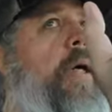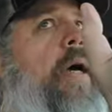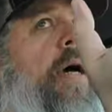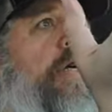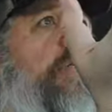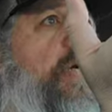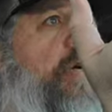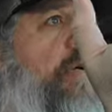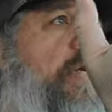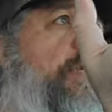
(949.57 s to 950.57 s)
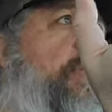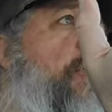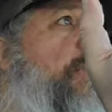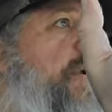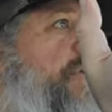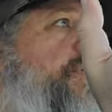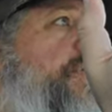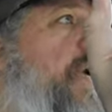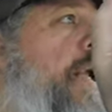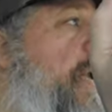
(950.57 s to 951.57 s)
gosh, that created so much.
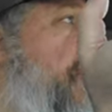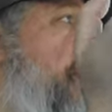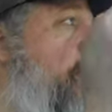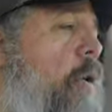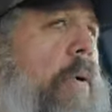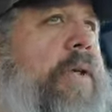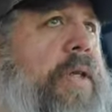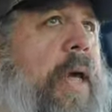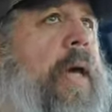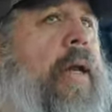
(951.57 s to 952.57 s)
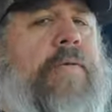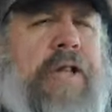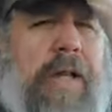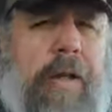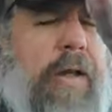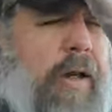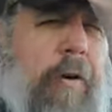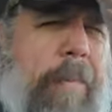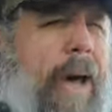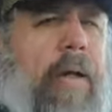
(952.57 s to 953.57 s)
And I've always said,
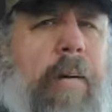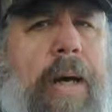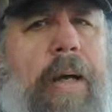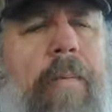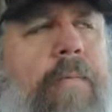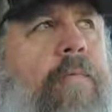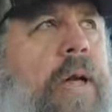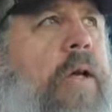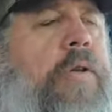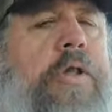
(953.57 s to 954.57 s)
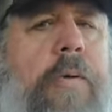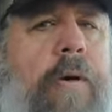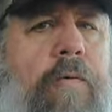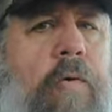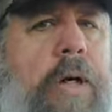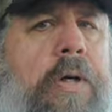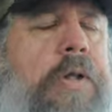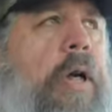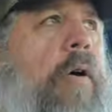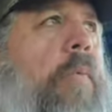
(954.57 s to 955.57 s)
go back to my videos 3 or 4 years
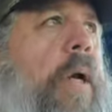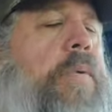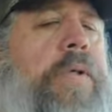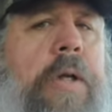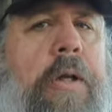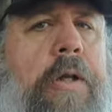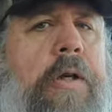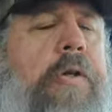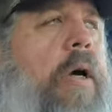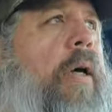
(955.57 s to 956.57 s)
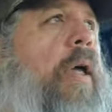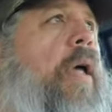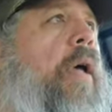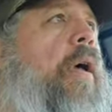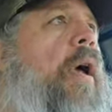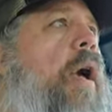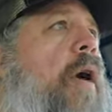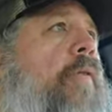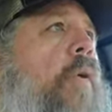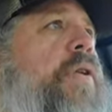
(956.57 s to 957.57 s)
ago when I was still in the truck.
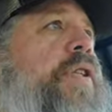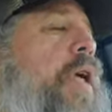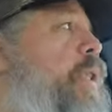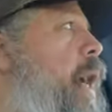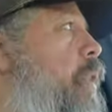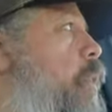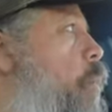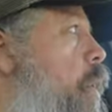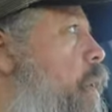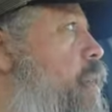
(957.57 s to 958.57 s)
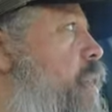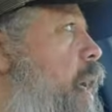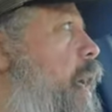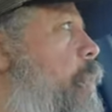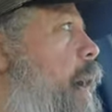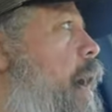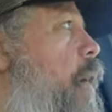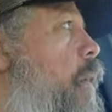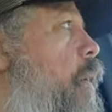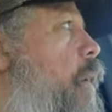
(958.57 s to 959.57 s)
I've always said that the worst thing about,